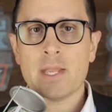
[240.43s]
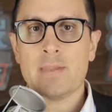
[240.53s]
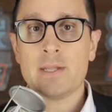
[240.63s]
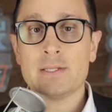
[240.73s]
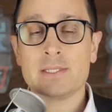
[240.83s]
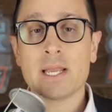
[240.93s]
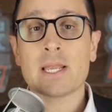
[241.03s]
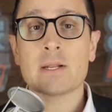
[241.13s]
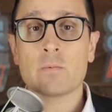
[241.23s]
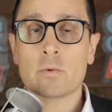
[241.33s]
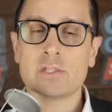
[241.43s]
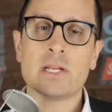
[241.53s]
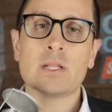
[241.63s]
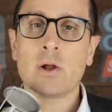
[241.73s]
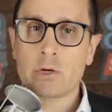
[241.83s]
then second, we're
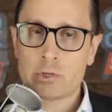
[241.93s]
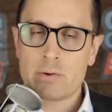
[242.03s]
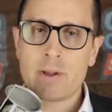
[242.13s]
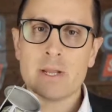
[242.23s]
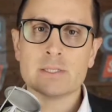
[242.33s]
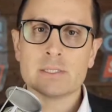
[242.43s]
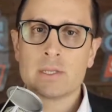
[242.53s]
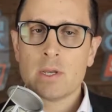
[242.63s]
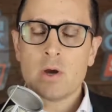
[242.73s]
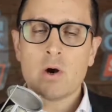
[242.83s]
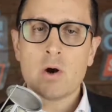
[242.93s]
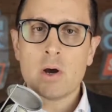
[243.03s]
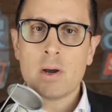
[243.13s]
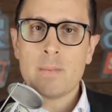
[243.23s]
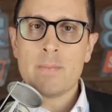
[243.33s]
sending larger amounts.
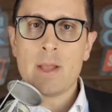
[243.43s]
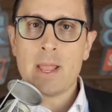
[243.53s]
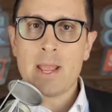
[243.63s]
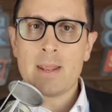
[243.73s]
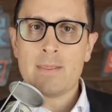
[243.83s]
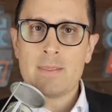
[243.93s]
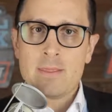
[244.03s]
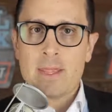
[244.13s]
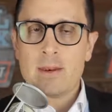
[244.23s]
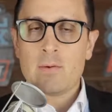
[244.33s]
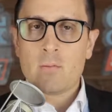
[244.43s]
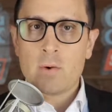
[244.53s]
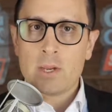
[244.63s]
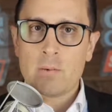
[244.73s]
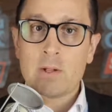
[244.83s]
And then
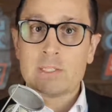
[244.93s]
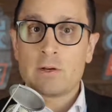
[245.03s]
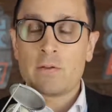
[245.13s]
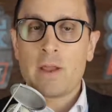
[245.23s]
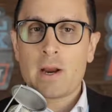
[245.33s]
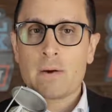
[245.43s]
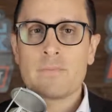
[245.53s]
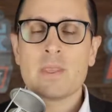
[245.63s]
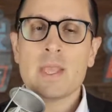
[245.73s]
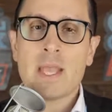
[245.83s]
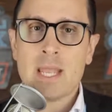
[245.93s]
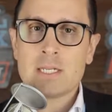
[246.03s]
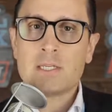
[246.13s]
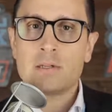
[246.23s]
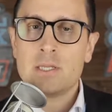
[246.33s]
once they're there,
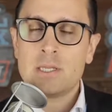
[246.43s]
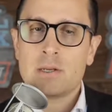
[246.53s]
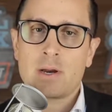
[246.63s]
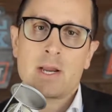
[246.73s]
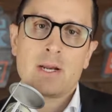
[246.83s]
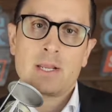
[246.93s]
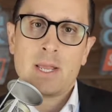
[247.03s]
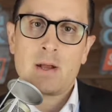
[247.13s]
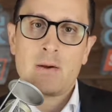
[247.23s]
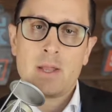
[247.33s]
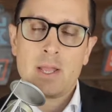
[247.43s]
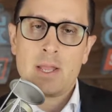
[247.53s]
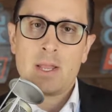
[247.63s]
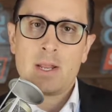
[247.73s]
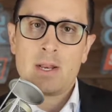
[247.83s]
into the Kraken account,
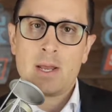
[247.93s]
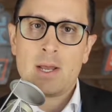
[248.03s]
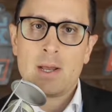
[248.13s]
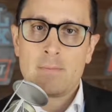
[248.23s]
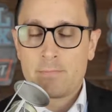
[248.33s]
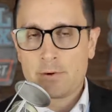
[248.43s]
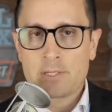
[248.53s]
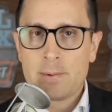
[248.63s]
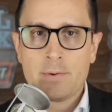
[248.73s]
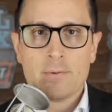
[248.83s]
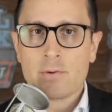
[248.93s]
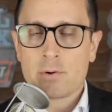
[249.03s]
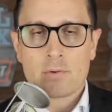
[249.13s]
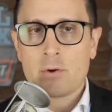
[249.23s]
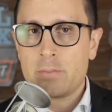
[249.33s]
and for example,
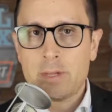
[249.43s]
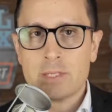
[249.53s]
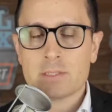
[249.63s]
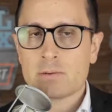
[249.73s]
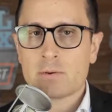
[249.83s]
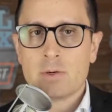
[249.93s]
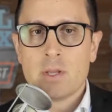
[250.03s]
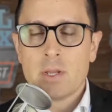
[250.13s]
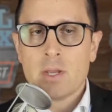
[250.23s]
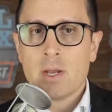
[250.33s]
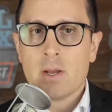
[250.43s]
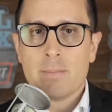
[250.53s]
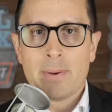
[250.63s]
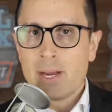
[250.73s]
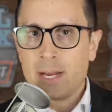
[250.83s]
or Coinbase or
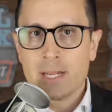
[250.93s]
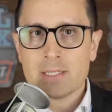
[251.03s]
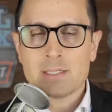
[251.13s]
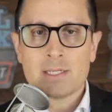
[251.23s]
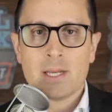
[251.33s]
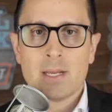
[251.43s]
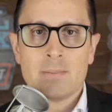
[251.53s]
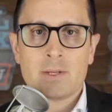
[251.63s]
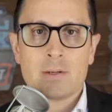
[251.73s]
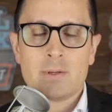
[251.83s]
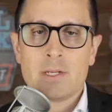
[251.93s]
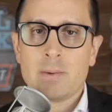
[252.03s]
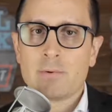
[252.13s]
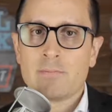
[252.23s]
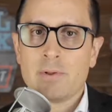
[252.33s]
Binance, it could be a
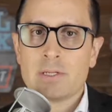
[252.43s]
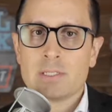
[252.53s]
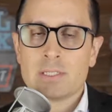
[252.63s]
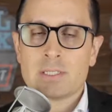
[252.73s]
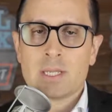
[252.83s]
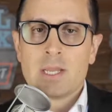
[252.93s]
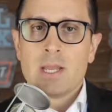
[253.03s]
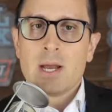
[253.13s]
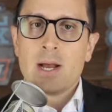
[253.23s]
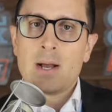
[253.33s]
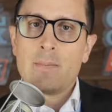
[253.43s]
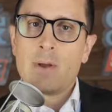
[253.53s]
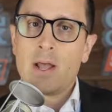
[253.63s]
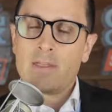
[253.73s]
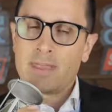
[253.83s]
number of places.
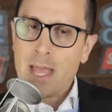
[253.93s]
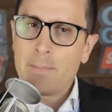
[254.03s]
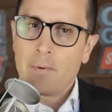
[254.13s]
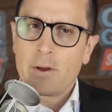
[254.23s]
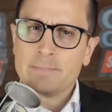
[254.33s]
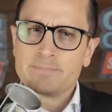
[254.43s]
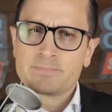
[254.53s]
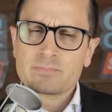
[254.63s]
At that point,